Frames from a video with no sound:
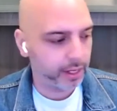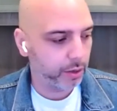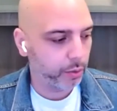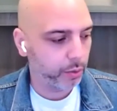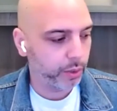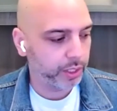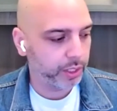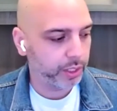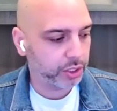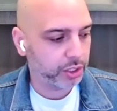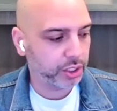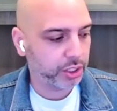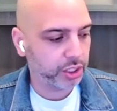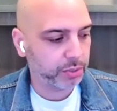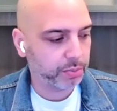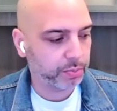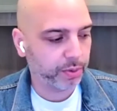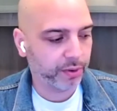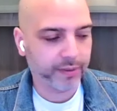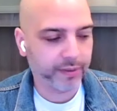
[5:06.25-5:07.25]
which
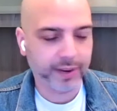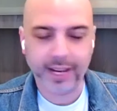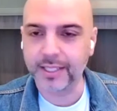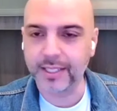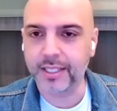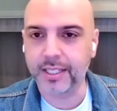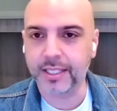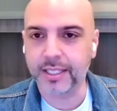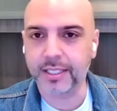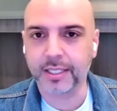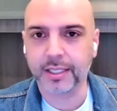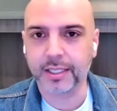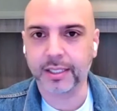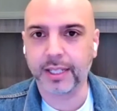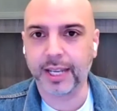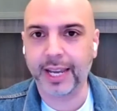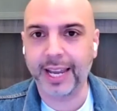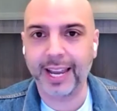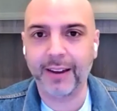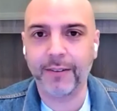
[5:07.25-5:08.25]
just provides us
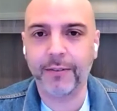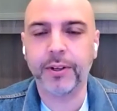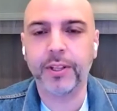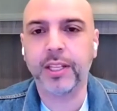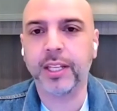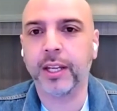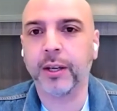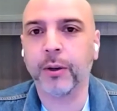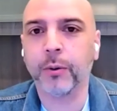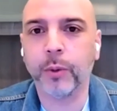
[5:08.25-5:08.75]
everything